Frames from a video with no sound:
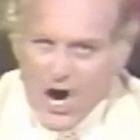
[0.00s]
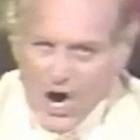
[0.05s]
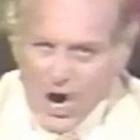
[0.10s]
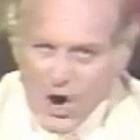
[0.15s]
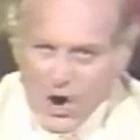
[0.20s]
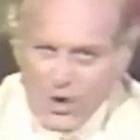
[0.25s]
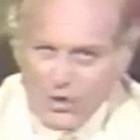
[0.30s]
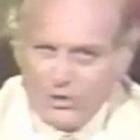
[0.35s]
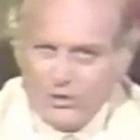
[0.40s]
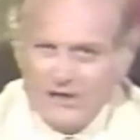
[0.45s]

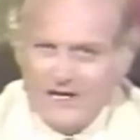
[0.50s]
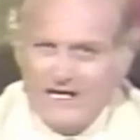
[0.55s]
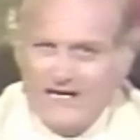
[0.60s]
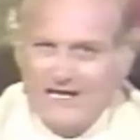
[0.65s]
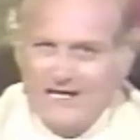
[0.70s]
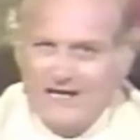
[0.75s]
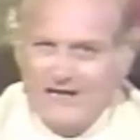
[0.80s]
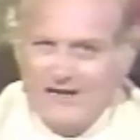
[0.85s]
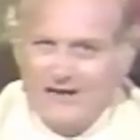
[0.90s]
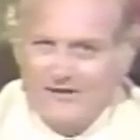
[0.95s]

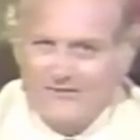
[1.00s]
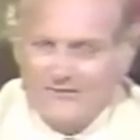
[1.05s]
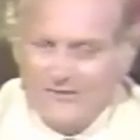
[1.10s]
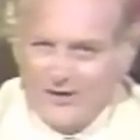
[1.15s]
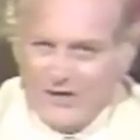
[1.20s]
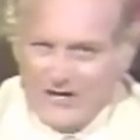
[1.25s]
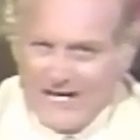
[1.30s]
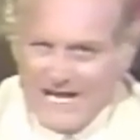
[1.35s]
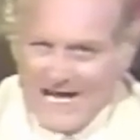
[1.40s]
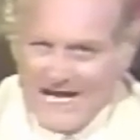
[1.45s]
only for
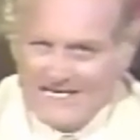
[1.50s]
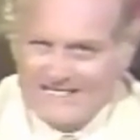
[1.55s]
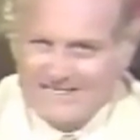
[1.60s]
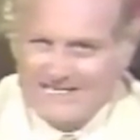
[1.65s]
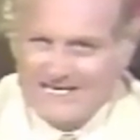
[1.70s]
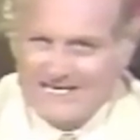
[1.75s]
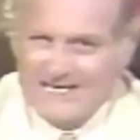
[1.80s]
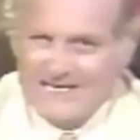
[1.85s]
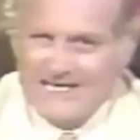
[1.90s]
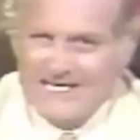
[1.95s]

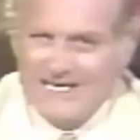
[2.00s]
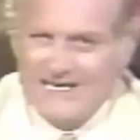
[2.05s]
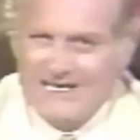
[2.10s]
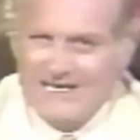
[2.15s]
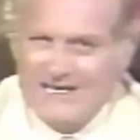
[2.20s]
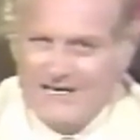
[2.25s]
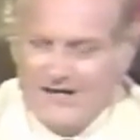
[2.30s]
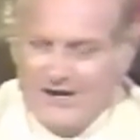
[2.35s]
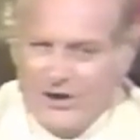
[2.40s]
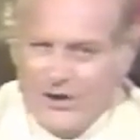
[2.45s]
gasoline